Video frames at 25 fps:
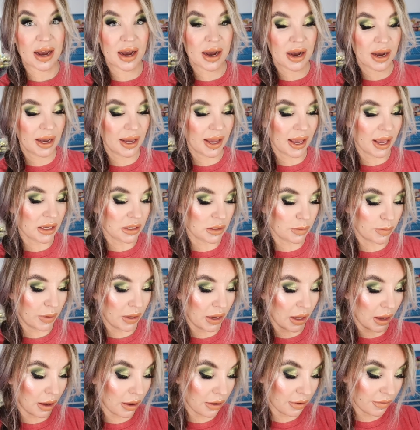high
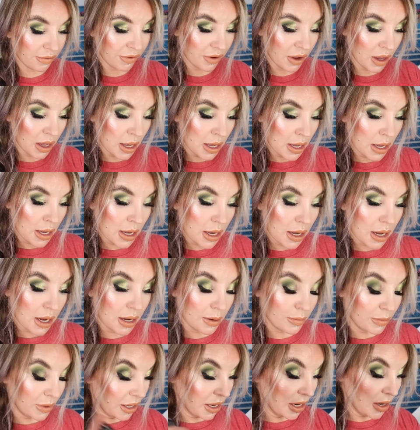SPF.
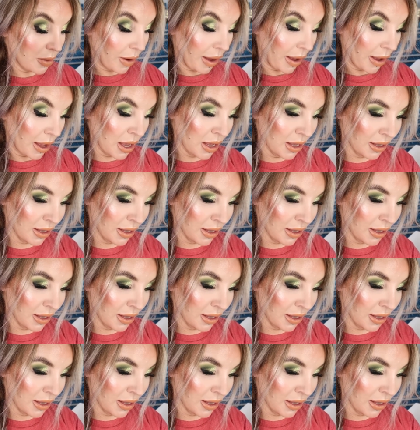Um, but anyway,